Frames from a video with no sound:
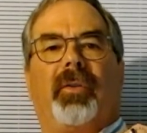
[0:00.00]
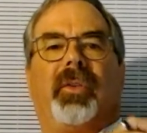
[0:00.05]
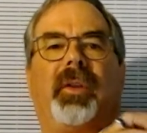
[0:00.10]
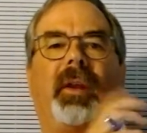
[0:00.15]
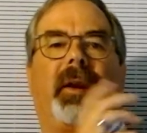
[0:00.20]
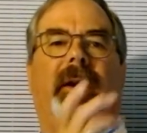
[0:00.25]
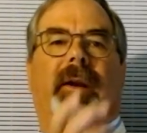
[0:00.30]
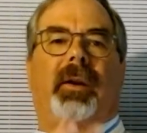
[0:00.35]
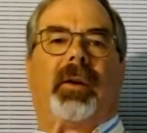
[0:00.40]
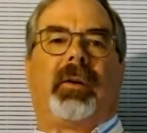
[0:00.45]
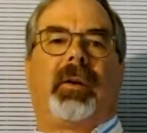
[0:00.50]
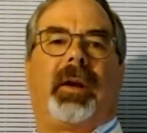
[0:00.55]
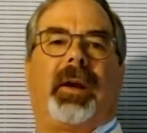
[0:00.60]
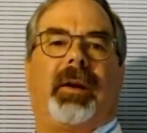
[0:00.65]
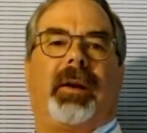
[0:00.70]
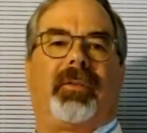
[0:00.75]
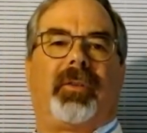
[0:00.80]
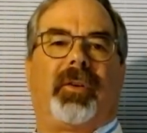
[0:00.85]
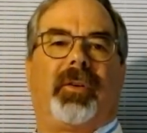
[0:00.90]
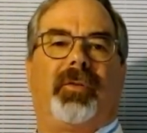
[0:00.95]
then I don't
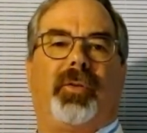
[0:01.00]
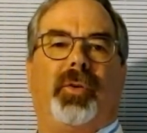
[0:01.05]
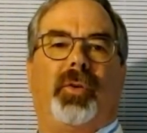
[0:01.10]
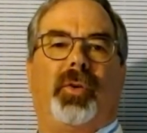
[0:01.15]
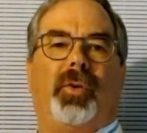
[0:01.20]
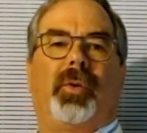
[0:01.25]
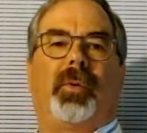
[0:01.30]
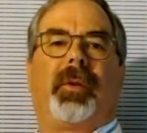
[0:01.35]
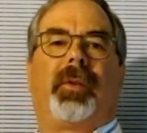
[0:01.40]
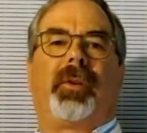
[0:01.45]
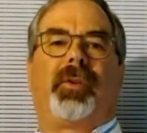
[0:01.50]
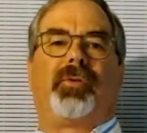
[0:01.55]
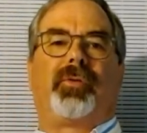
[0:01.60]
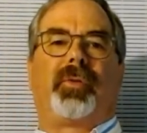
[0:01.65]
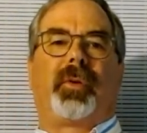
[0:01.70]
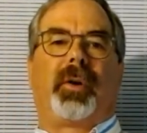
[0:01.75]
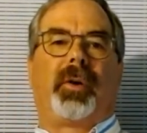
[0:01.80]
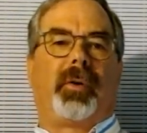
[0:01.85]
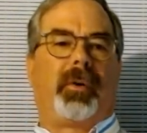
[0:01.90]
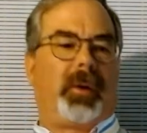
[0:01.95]
have to fool with the
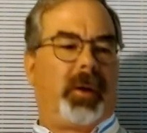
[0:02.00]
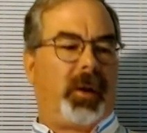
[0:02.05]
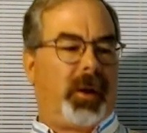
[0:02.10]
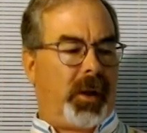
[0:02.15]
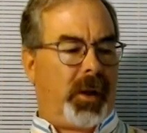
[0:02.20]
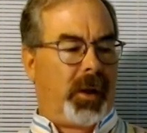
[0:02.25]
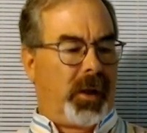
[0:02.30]
drone